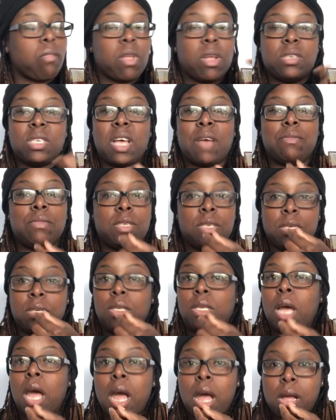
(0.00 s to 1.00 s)

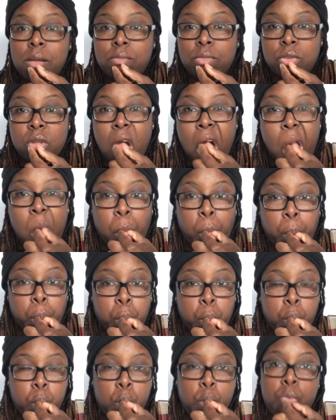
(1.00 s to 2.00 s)
17 times,
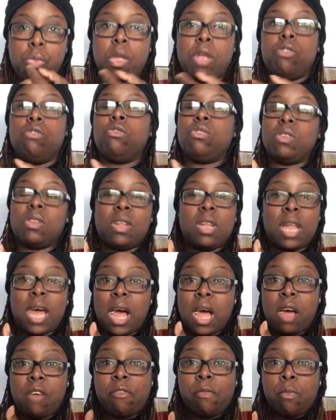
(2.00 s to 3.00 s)
and you're still
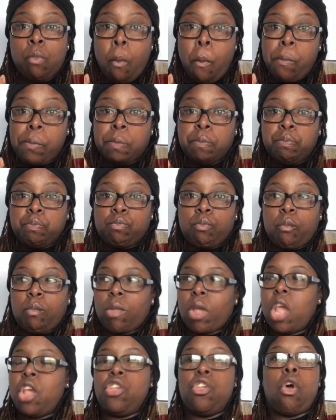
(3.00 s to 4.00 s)
alive,
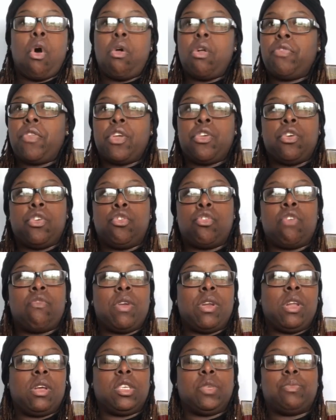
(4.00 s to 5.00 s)
and the only thing you're doing
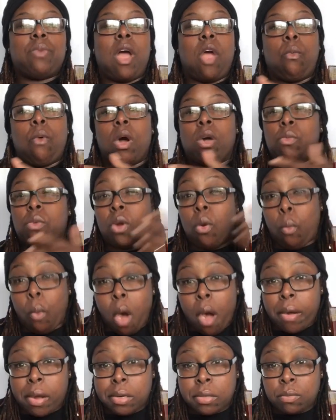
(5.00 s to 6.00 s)
right now is probably walking with a
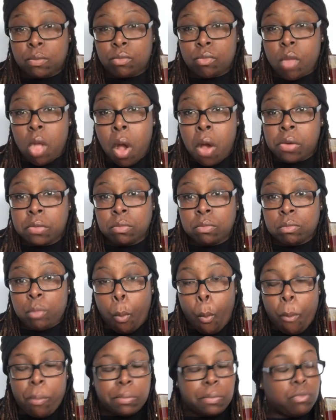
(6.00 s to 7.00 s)
walker.
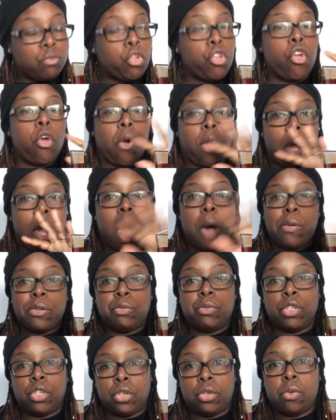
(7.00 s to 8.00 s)
God
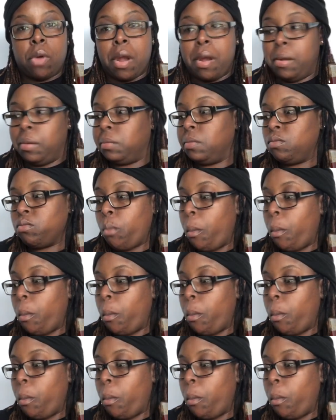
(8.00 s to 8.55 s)
was with you, honey.